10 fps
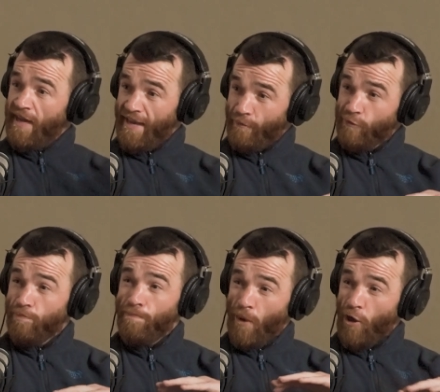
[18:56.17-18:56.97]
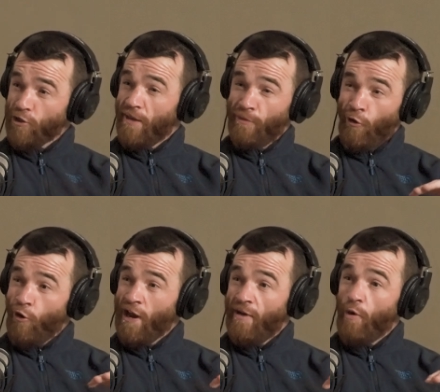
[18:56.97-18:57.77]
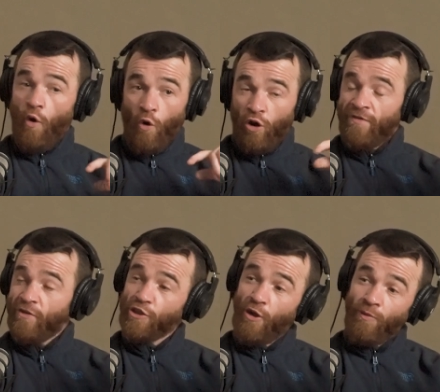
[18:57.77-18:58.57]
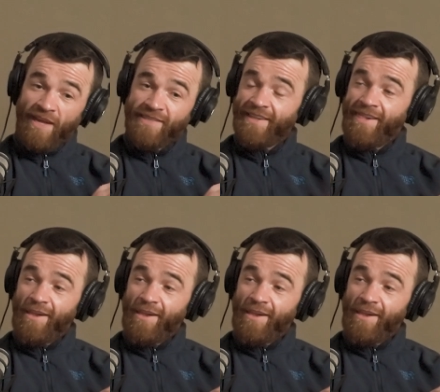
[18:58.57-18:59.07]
It was boss, lad. We all of us though, lads.